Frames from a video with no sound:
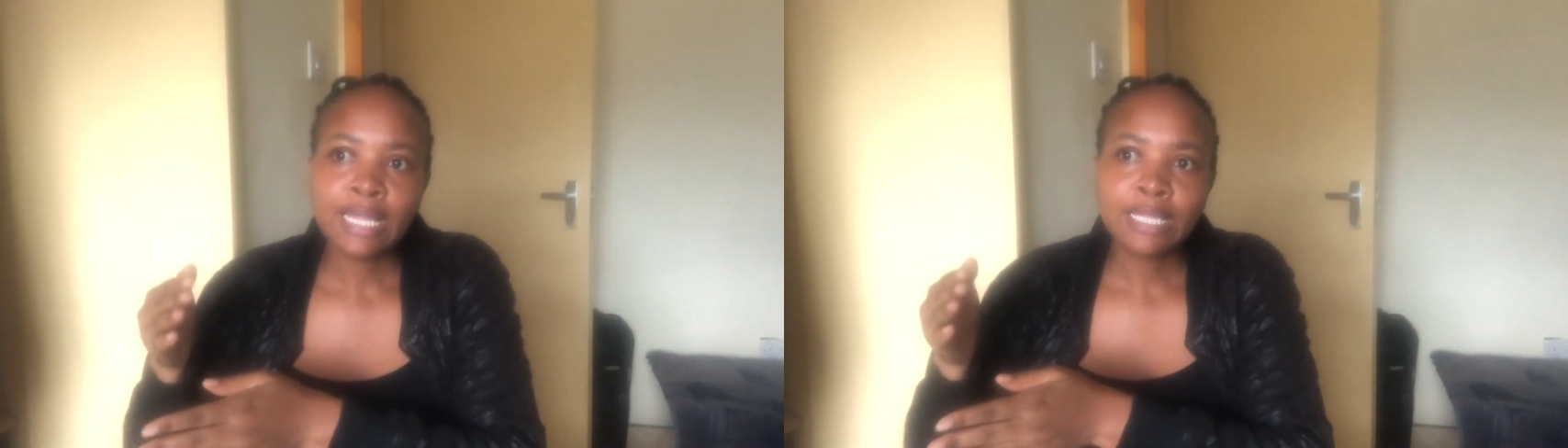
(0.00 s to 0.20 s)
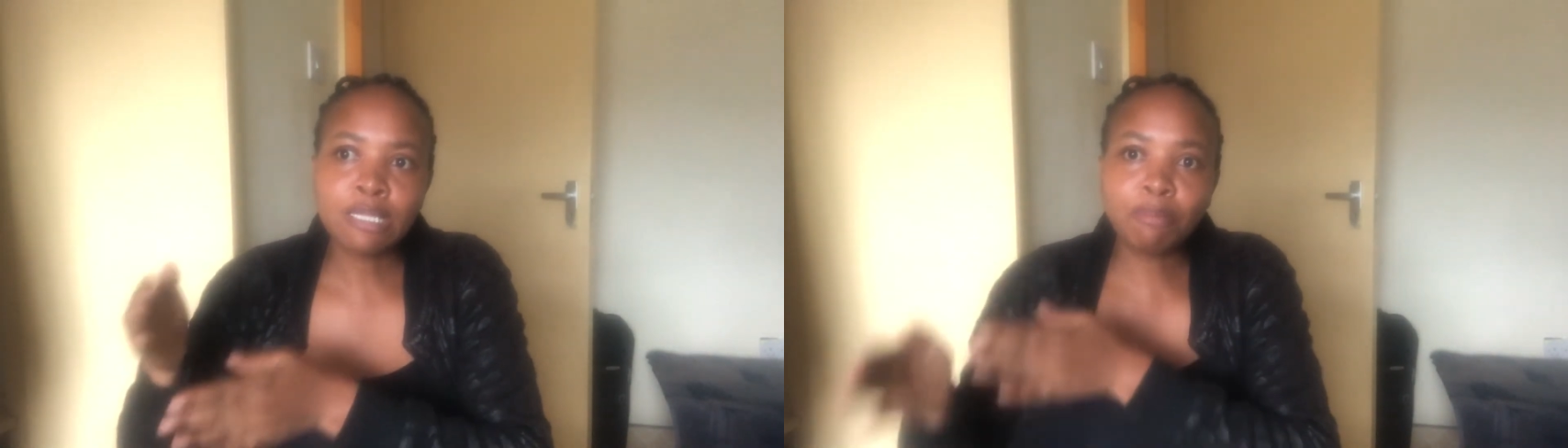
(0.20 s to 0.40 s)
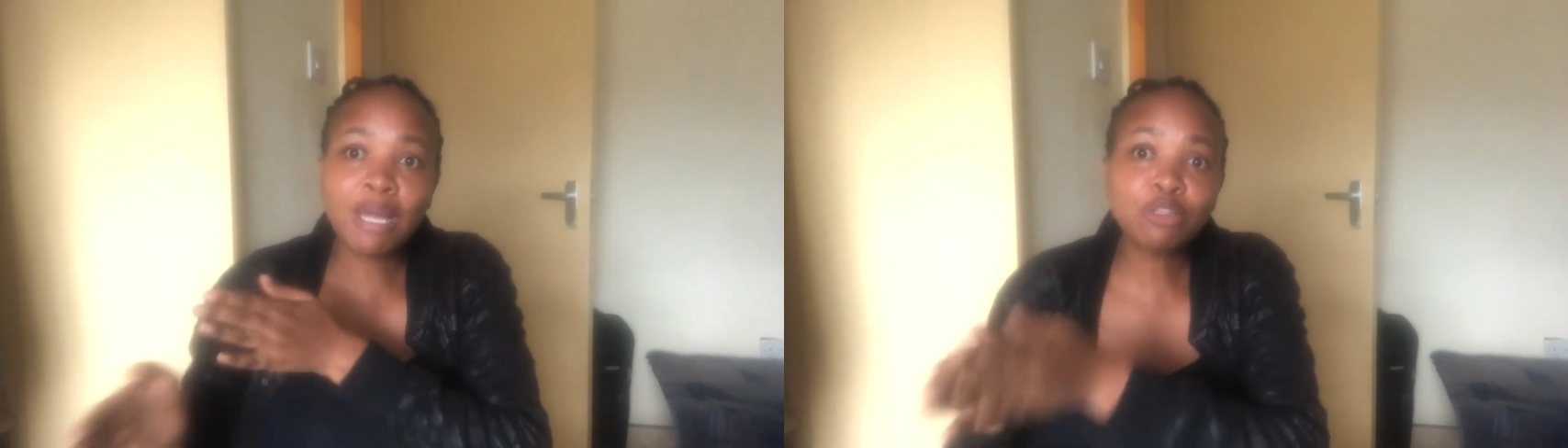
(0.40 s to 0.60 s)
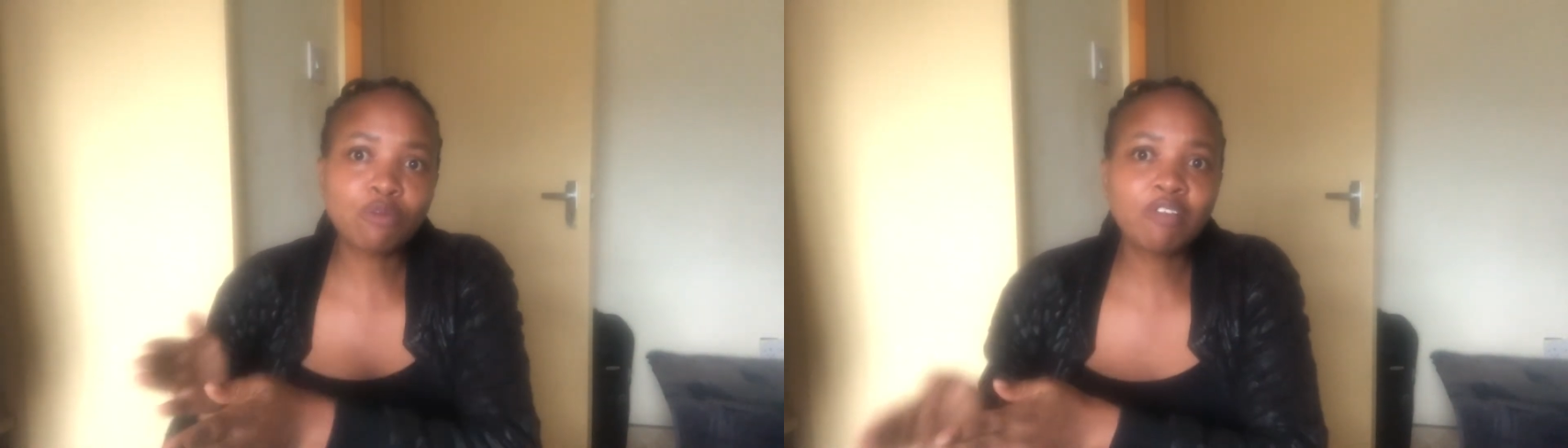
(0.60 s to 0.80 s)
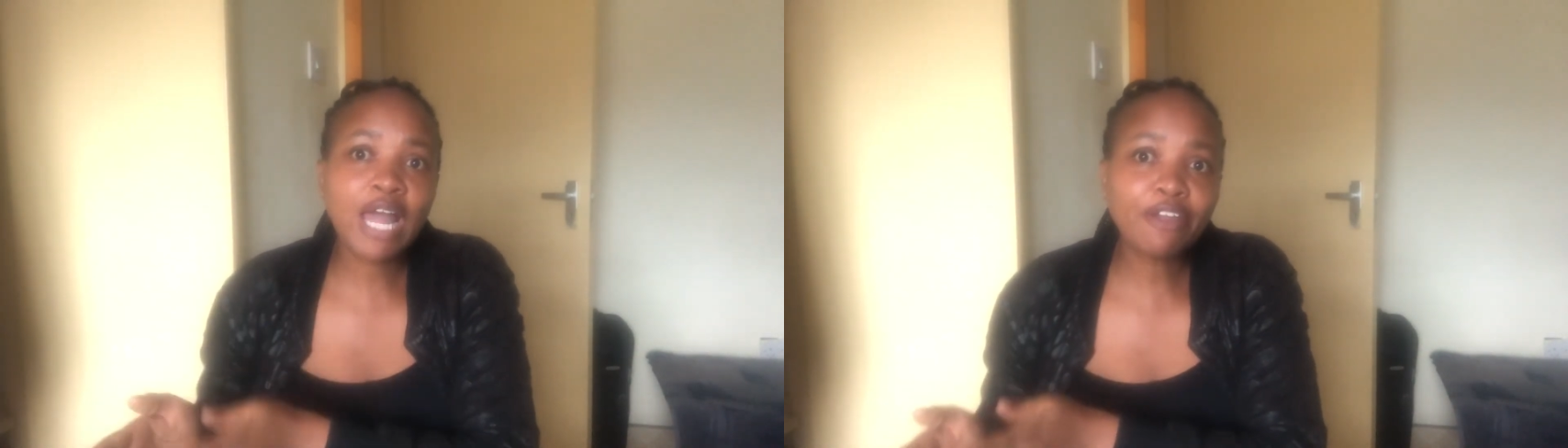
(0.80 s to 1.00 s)
the path
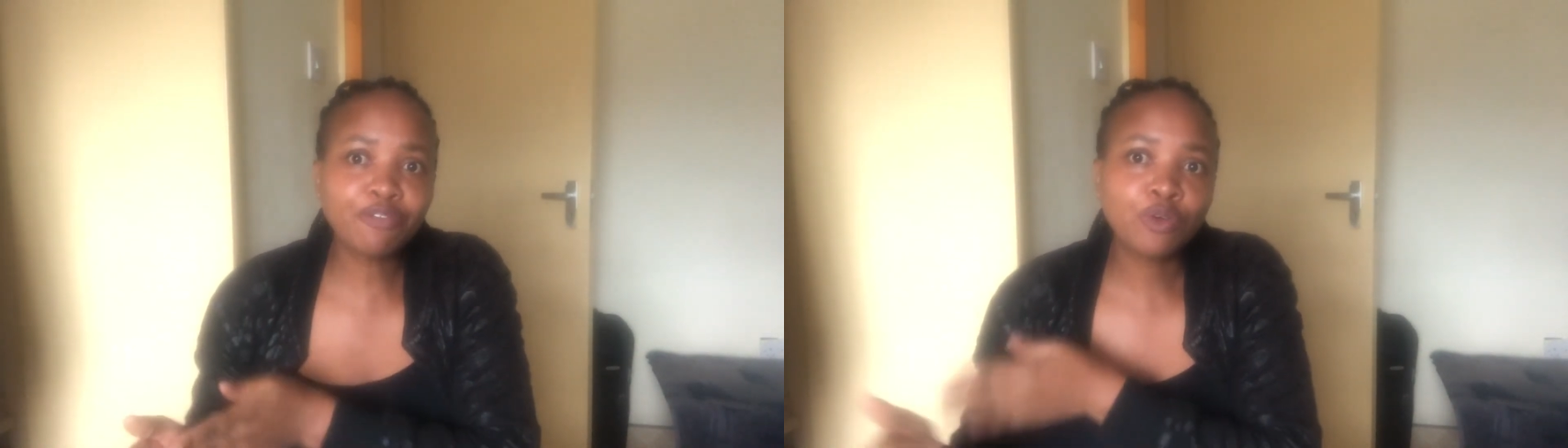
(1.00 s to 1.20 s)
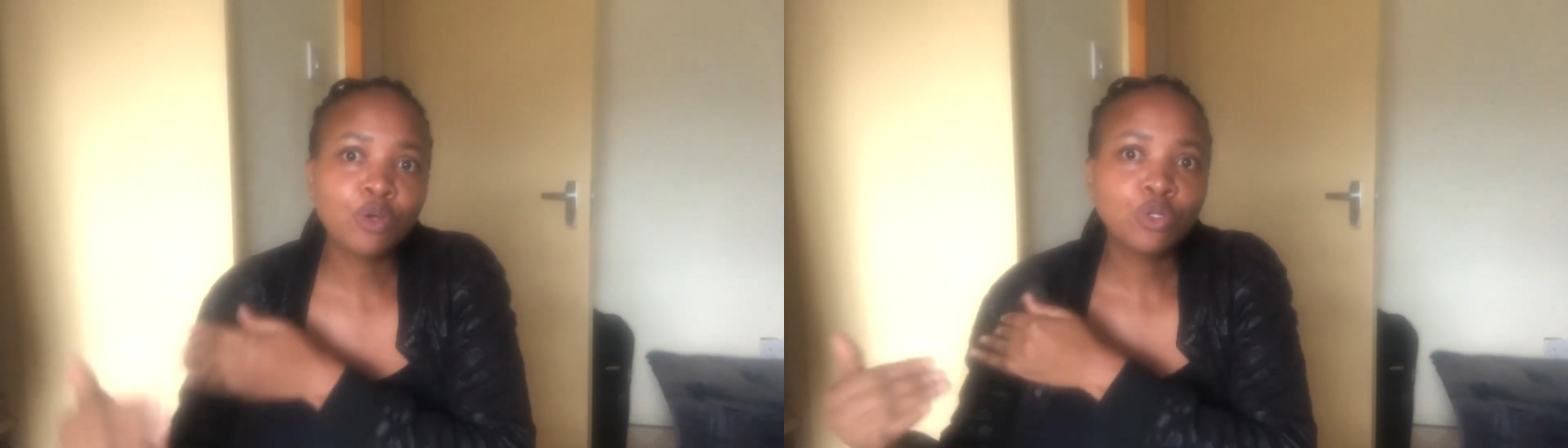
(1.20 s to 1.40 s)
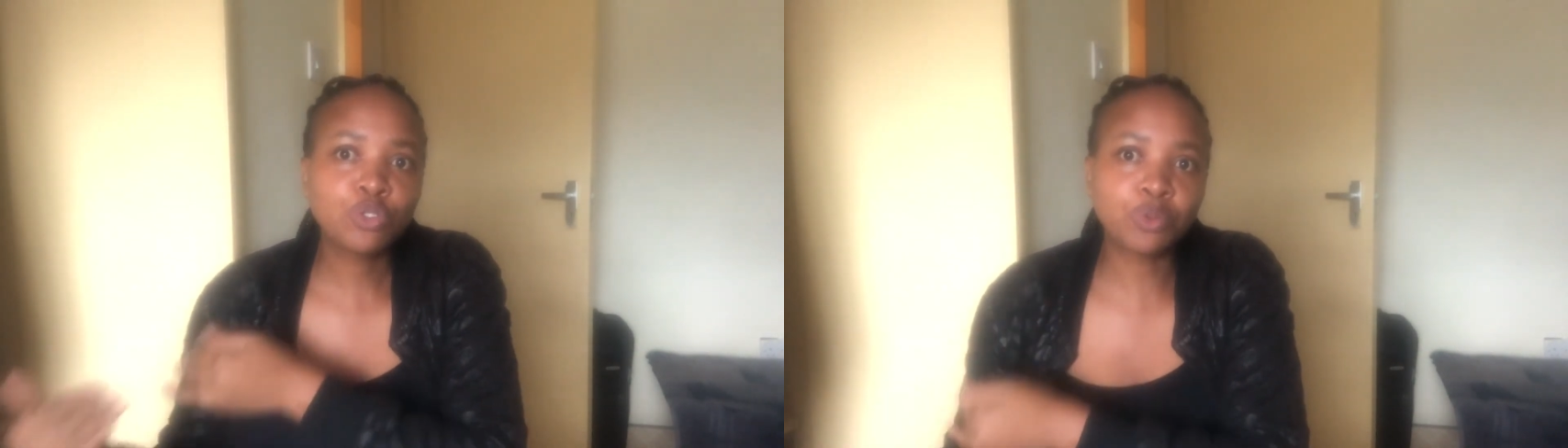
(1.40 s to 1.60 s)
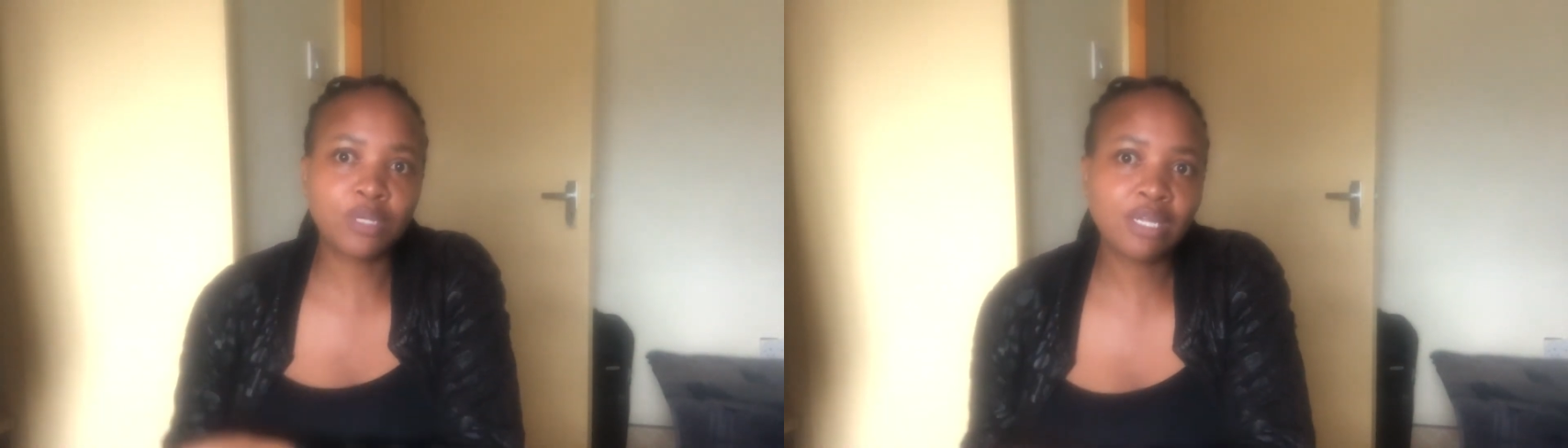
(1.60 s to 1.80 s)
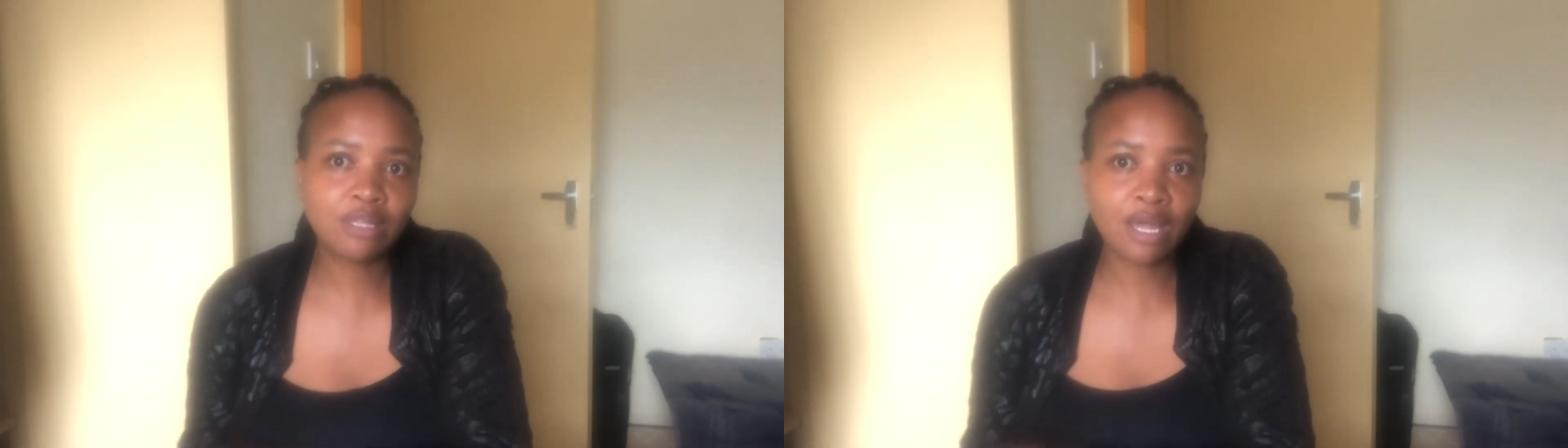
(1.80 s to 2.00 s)
of life
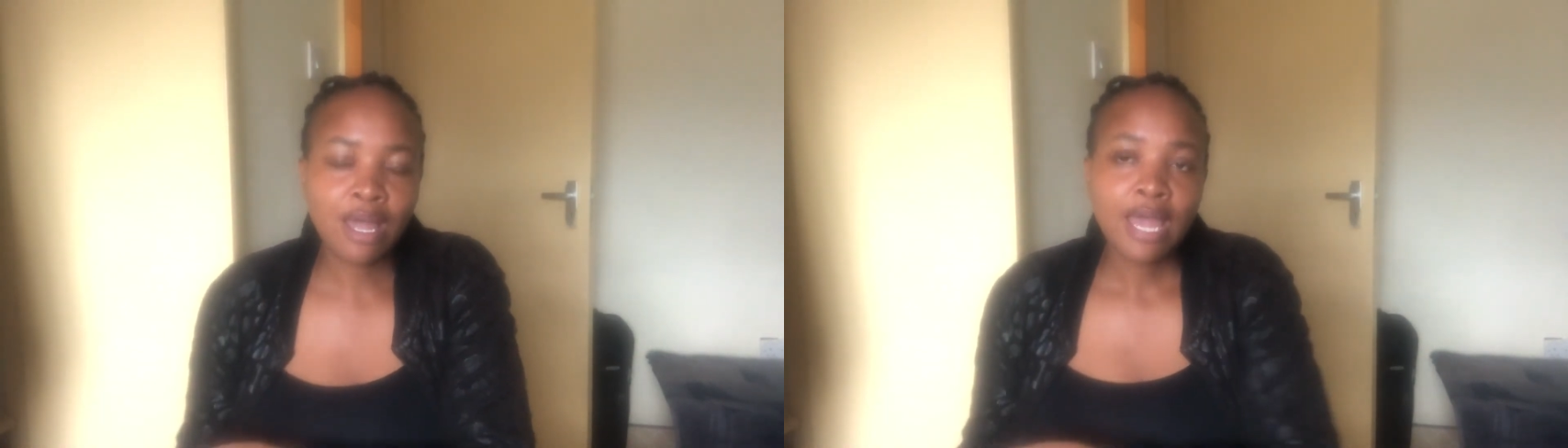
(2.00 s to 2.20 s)
together.